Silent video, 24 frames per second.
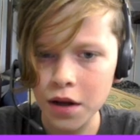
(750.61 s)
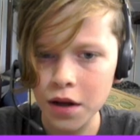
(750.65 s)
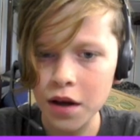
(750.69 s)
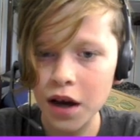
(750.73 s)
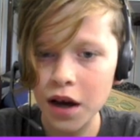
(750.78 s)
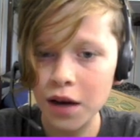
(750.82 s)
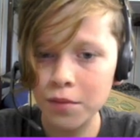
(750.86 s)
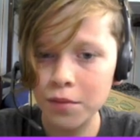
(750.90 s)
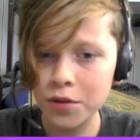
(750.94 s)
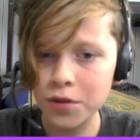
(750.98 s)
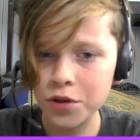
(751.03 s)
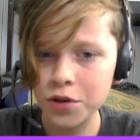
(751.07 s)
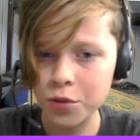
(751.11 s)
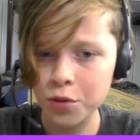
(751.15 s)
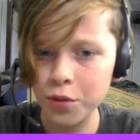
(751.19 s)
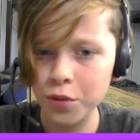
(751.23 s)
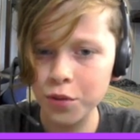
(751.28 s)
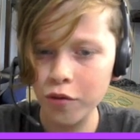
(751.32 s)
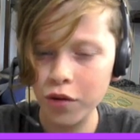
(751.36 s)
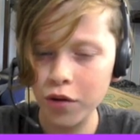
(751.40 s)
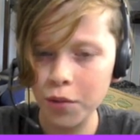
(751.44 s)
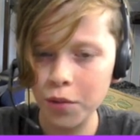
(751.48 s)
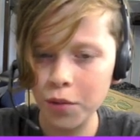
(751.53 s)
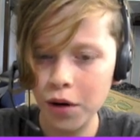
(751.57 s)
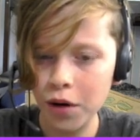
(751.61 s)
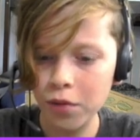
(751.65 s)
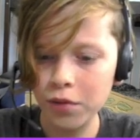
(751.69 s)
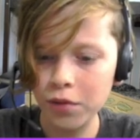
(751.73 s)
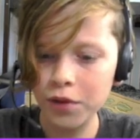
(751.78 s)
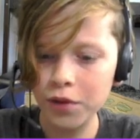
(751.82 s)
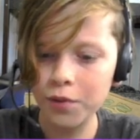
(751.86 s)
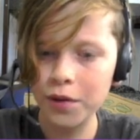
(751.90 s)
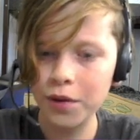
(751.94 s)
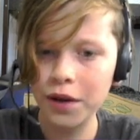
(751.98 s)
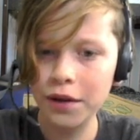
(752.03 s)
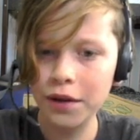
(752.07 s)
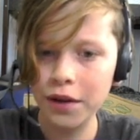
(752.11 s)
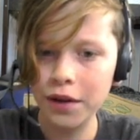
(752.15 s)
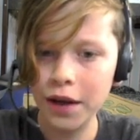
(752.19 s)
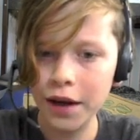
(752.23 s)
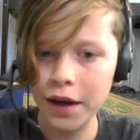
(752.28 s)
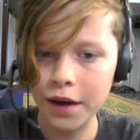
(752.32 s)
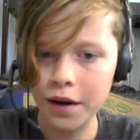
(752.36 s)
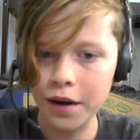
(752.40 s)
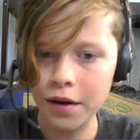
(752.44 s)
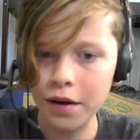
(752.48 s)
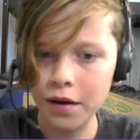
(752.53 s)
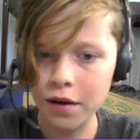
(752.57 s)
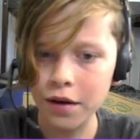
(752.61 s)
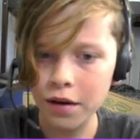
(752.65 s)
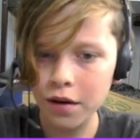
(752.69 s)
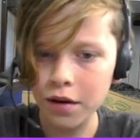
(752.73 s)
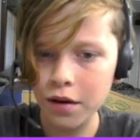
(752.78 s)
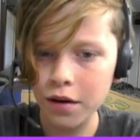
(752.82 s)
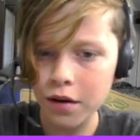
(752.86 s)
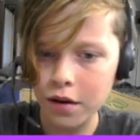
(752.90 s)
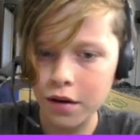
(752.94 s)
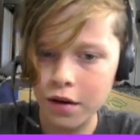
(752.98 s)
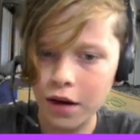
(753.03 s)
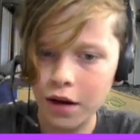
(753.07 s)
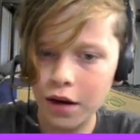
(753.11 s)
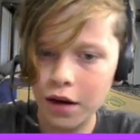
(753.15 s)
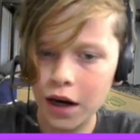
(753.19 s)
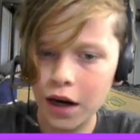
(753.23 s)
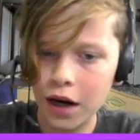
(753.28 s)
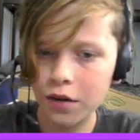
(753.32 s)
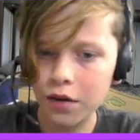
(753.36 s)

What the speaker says: I'm assuming we probably went like, it